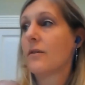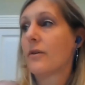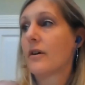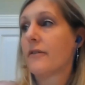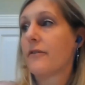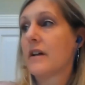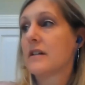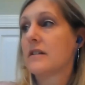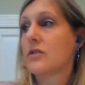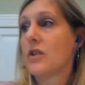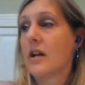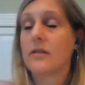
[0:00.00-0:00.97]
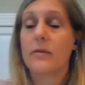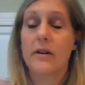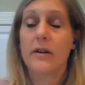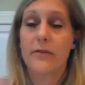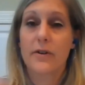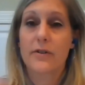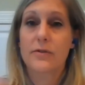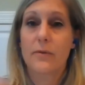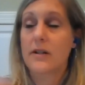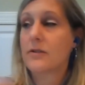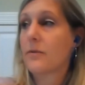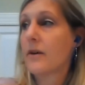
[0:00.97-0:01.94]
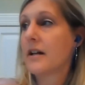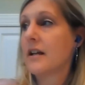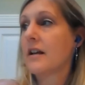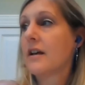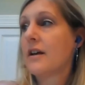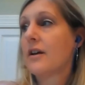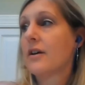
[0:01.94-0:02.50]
or if it's January 1st, 2020